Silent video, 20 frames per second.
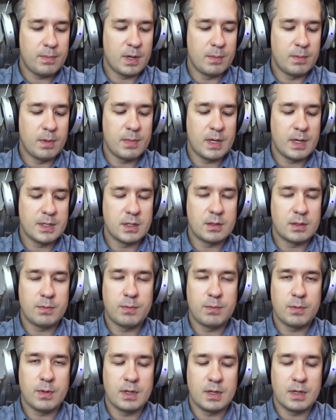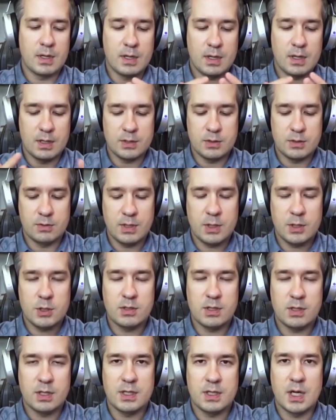problematic uh,
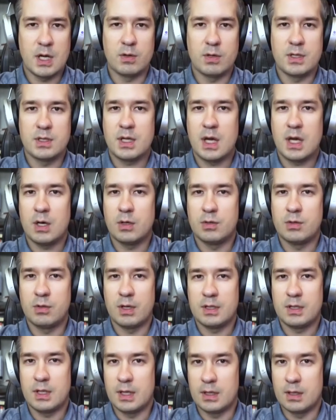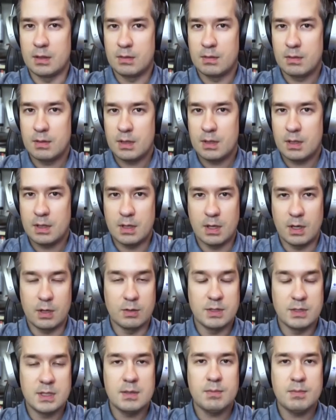situation right now is how to retain uh,
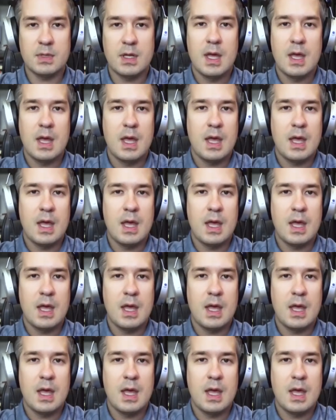your team,